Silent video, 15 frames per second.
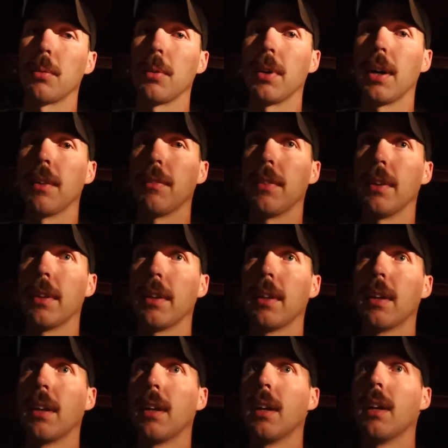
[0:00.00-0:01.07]
We'll have to
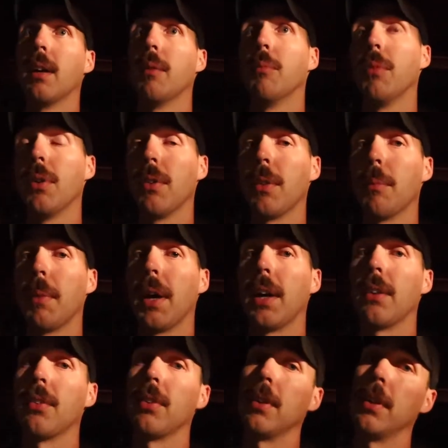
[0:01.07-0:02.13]
move the
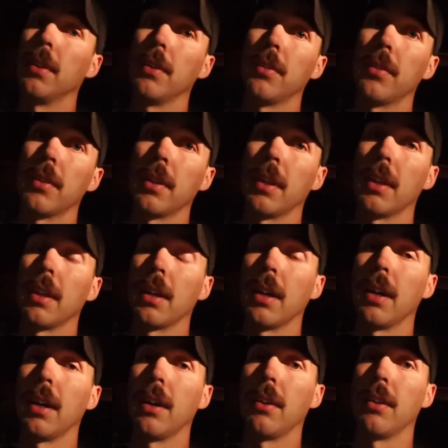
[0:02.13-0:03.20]
mattress and
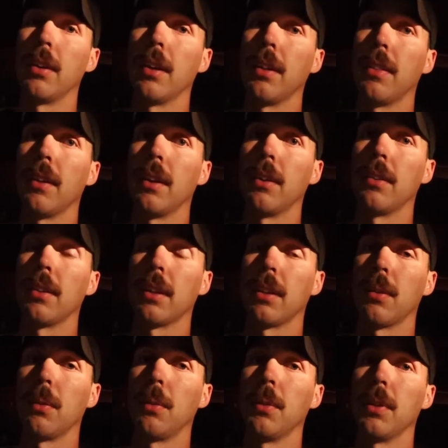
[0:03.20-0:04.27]
get underneath there to get
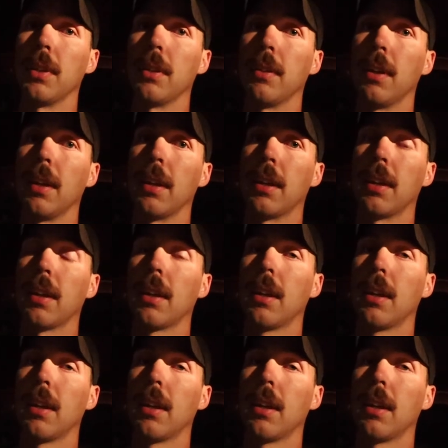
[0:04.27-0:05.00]
the holding tank